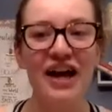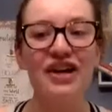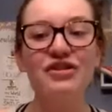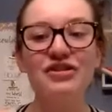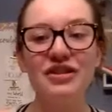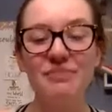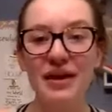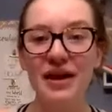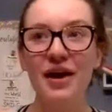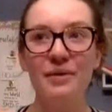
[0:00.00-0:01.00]
You should
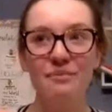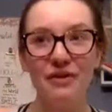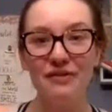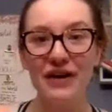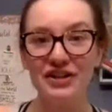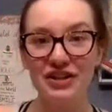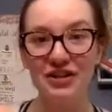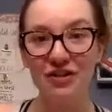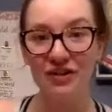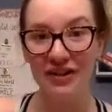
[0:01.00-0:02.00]
be
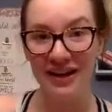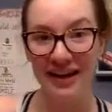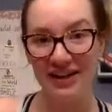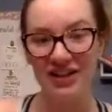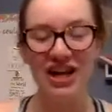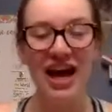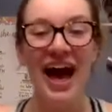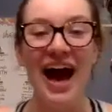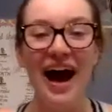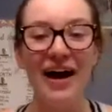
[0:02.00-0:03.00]
professional-ish,
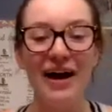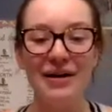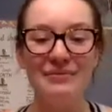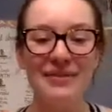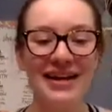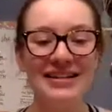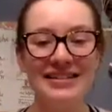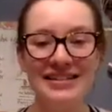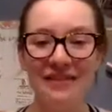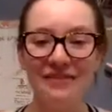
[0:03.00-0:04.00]

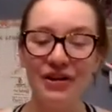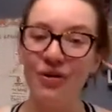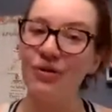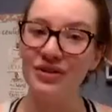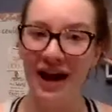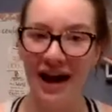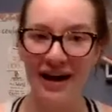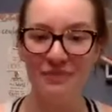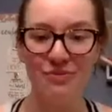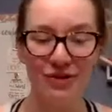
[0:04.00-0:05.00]
and definitely hold
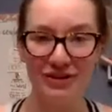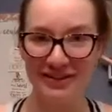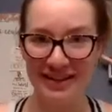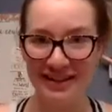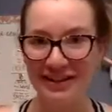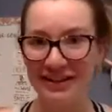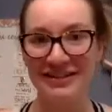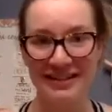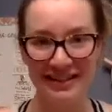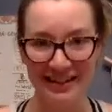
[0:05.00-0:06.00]
high moral
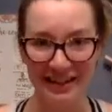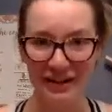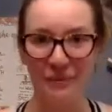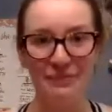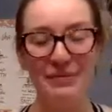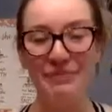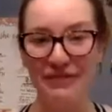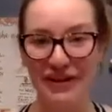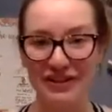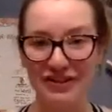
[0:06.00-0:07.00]
standards and, you know, be
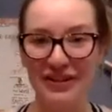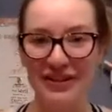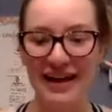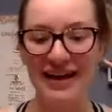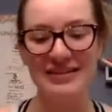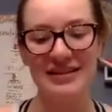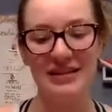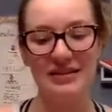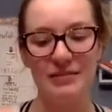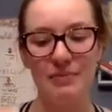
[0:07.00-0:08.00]
professional in that
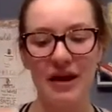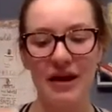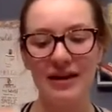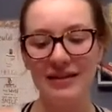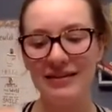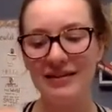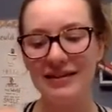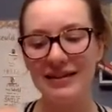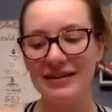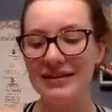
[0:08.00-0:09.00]
sense. But
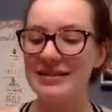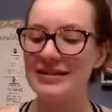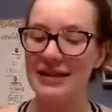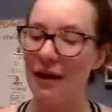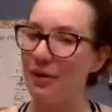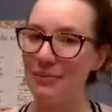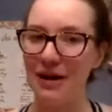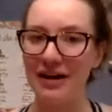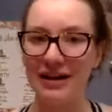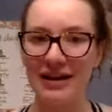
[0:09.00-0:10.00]
this is network
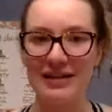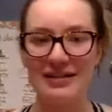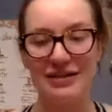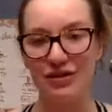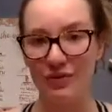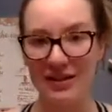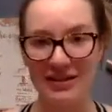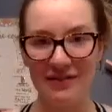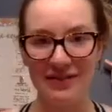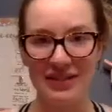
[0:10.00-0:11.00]
marketing. This is
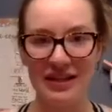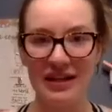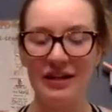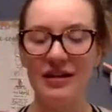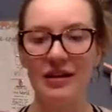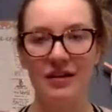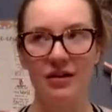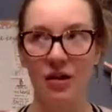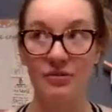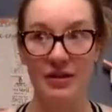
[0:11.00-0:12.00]
2017,
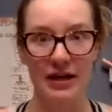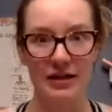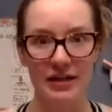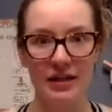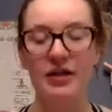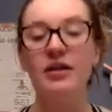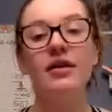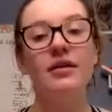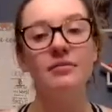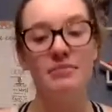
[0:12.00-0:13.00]
almost 18.
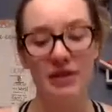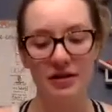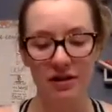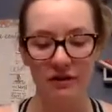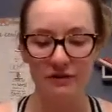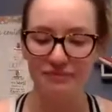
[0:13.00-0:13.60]
Be yourself.